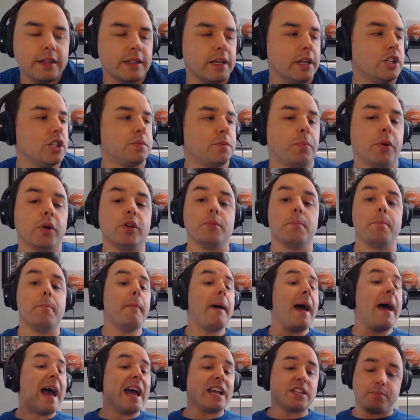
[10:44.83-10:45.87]
They just
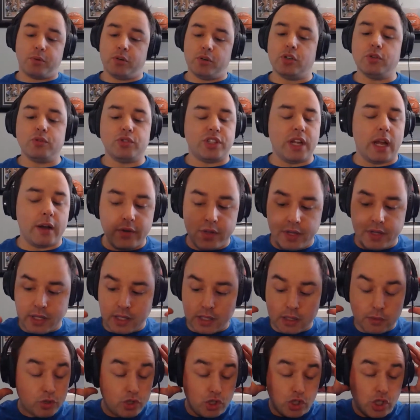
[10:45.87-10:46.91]
mass produced
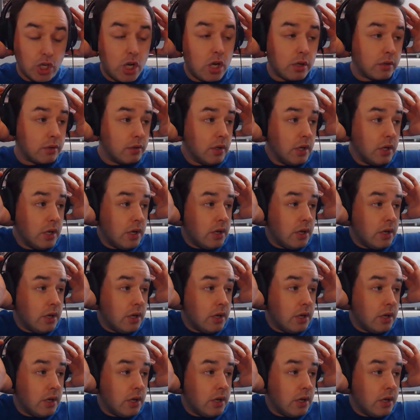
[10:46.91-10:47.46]
everything, and it was junk.